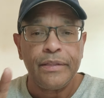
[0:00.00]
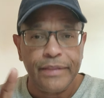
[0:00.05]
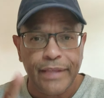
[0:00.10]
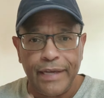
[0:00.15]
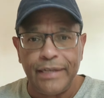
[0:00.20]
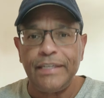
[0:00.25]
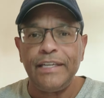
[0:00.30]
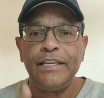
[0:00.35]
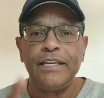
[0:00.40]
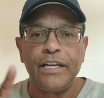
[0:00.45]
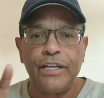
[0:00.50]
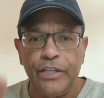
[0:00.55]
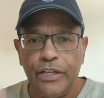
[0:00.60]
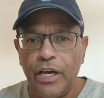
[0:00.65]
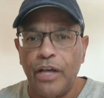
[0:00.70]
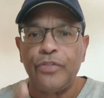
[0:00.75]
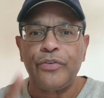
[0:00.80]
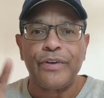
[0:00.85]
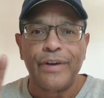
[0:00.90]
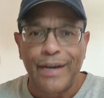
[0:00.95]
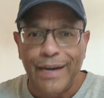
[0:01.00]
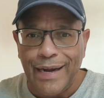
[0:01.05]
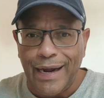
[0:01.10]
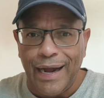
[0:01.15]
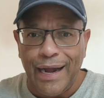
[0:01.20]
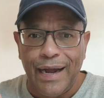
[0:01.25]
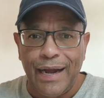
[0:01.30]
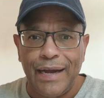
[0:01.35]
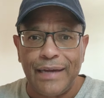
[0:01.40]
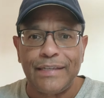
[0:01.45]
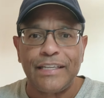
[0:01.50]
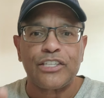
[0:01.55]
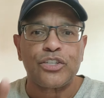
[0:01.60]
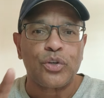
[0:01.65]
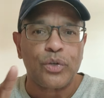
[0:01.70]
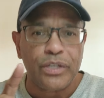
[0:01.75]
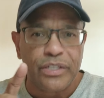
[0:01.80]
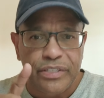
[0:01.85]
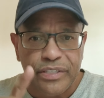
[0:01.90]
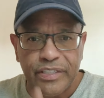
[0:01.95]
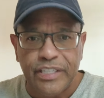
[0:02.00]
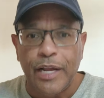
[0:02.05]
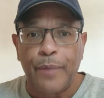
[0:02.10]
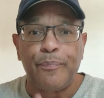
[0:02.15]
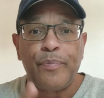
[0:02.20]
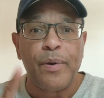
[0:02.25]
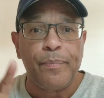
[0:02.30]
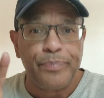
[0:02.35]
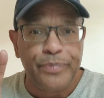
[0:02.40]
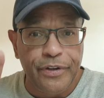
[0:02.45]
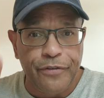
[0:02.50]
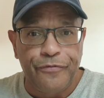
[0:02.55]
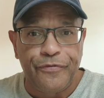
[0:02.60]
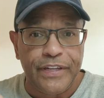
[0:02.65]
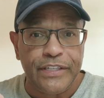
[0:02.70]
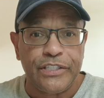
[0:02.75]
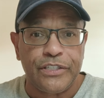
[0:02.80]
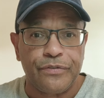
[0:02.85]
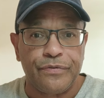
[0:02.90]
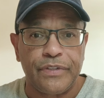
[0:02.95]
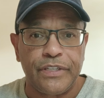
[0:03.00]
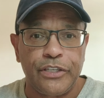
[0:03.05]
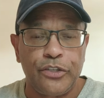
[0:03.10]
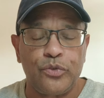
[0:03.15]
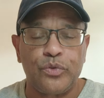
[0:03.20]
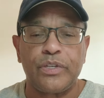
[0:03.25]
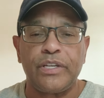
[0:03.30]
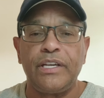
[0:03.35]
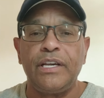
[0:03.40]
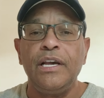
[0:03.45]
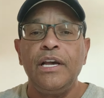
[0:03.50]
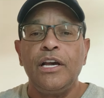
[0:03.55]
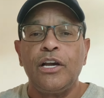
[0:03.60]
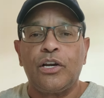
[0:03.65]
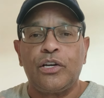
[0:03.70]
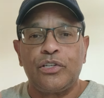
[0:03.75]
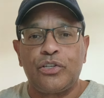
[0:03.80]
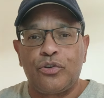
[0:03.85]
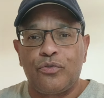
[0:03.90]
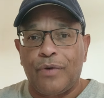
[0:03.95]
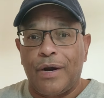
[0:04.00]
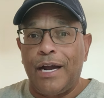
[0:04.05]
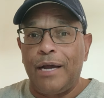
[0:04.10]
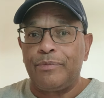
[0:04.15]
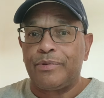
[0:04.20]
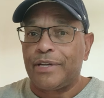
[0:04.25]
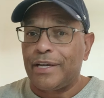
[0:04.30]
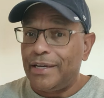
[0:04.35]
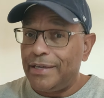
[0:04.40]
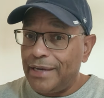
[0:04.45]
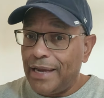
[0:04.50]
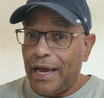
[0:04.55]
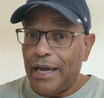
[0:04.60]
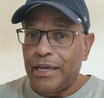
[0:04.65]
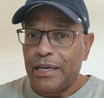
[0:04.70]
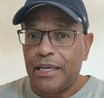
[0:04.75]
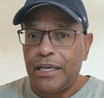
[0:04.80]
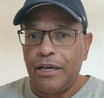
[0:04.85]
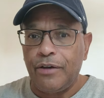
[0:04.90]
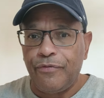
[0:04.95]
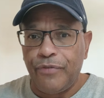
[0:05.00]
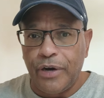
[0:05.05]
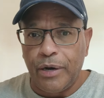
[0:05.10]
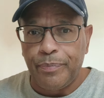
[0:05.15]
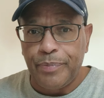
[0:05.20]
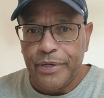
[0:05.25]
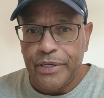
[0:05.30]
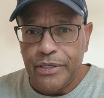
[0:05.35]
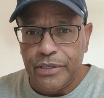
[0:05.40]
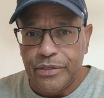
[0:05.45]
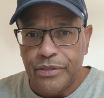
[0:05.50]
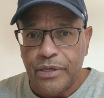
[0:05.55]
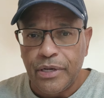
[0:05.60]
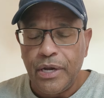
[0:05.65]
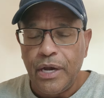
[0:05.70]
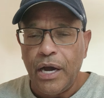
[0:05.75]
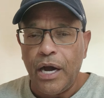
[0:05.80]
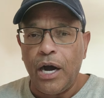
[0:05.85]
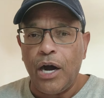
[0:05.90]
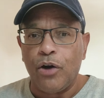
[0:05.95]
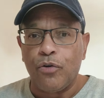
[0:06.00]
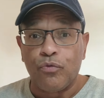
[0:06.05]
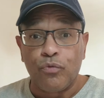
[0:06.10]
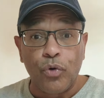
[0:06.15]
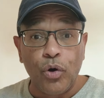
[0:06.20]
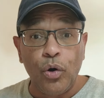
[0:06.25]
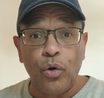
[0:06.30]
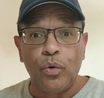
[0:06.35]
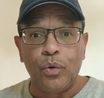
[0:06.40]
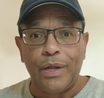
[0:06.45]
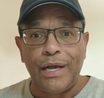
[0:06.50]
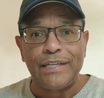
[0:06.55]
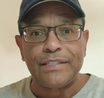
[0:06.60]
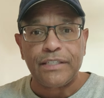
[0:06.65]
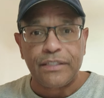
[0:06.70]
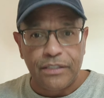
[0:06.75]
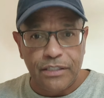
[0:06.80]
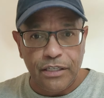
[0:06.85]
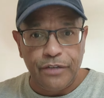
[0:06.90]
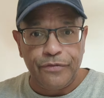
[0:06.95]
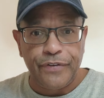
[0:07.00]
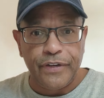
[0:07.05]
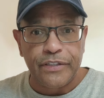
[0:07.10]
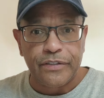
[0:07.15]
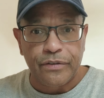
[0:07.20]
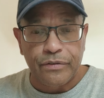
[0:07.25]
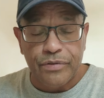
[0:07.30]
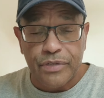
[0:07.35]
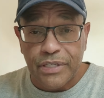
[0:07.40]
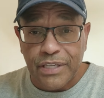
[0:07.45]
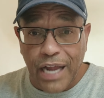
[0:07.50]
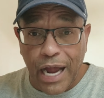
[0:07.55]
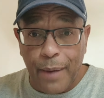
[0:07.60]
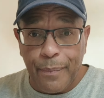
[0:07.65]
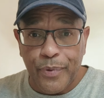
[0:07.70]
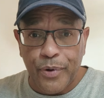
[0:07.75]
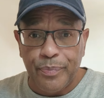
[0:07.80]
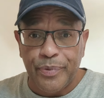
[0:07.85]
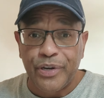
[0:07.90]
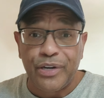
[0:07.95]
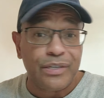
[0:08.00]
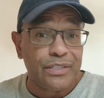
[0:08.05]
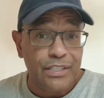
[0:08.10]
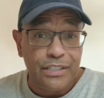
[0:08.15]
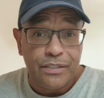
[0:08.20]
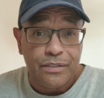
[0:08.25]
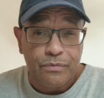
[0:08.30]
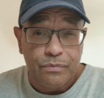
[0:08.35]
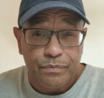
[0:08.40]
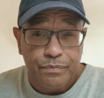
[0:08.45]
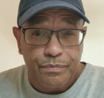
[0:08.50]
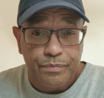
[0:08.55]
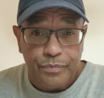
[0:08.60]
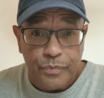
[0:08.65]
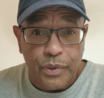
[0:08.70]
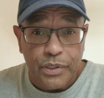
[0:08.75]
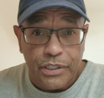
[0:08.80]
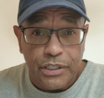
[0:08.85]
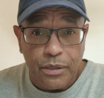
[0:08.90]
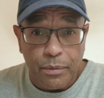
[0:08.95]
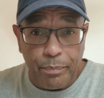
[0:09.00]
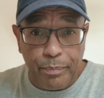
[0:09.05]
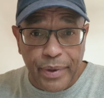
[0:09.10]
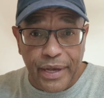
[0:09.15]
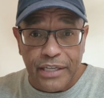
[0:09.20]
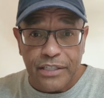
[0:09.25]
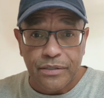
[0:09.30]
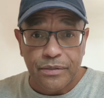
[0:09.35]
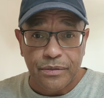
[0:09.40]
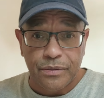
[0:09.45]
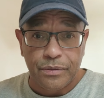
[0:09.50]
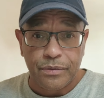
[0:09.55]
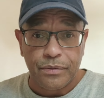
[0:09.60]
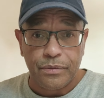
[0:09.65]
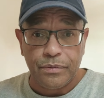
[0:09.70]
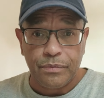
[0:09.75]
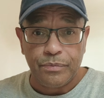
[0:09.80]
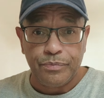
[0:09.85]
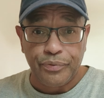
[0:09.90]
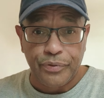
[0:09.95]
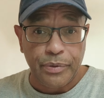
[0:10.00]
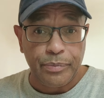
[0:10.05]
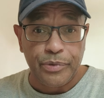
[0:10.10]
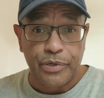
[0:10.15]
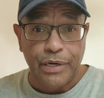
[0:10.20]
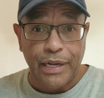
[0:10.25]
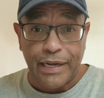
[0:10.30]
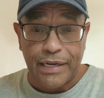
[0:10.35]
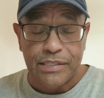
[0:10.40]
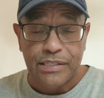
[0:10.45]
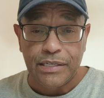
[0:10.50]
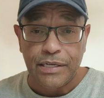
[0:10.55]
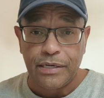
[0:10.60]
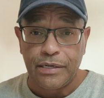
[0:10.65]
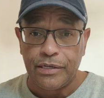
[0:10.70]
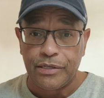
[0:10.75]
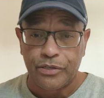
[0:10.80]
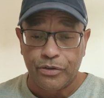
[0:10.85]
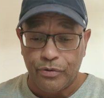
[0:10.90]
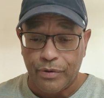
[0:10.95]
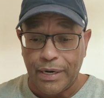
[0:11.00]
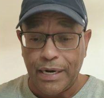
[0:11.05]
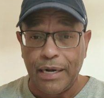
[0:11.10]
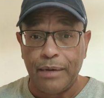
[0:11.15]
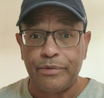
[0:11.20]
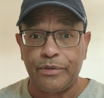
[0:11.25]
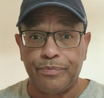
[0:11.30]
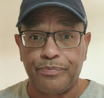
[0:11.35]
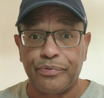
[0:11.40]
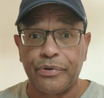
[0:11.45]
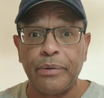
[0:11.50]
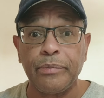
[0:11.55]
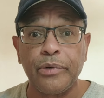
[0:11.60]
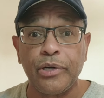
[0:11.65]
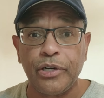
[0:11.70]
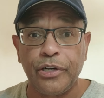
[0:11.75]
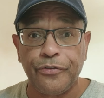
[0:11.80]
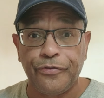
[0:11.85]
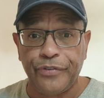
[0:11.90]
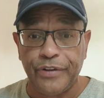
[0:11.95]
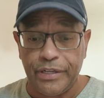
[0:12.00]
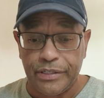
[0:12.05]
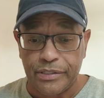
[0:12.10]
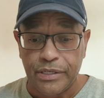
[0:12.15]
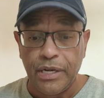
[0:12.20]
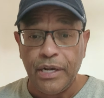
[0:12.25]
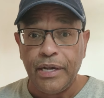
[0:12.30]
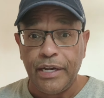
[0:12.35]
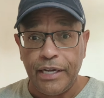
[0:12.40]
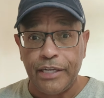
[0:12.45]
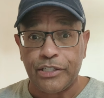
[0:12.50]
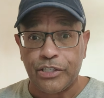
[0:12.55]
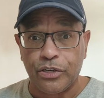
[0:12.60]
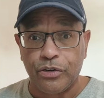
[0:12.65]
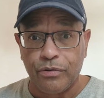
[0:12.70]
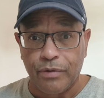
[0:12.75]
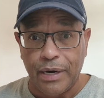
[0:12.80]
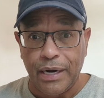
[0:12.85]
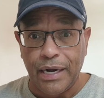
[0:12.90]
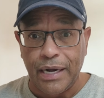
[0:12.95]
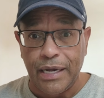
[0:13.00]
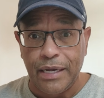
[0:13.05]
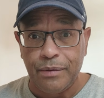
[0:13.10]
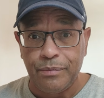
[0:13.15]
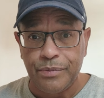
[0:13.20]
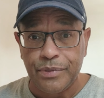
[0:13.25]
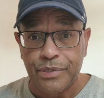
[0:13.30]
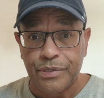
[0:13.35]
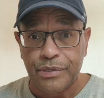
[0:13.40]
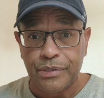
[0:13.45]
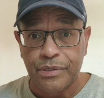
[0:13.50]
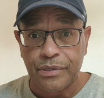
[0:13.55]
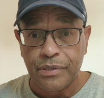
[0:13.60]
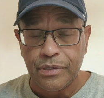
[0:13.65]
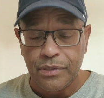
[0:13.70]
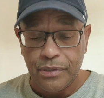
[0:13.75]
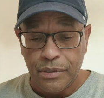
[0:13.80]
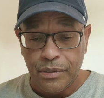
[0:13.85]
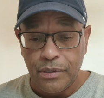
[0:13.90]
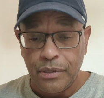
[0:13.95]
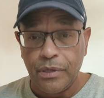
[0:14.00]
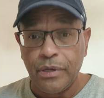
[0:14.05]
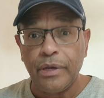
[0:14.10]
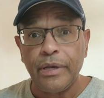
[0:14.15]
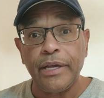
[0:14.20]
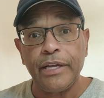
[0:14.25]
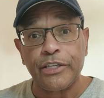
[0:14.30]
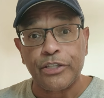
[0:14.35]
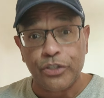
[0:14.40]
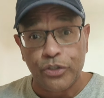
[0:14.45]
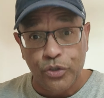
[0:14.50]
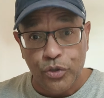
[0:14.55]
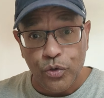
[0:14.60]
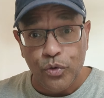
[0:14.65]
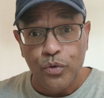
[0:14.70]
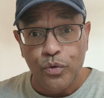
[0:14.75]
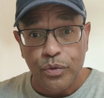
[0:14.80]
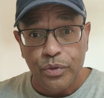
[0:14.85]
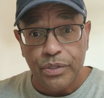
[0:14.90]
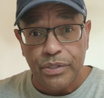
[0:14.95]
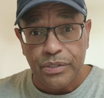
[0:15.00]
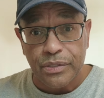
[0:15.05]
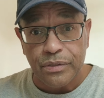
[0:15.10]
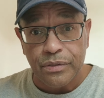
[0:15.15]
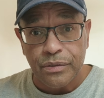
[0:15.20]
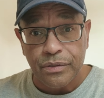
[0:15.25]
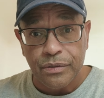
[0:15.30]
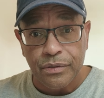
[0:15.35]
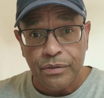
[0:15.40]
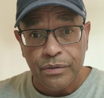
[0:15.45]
they need another guy that's going to step up defensively, you see, because Grimes cannot give up his role as a defensive stopper because he's one of the best perimeter. Like I said, it's Grimes, perimeter defense. It's Grimes, it's Deuce,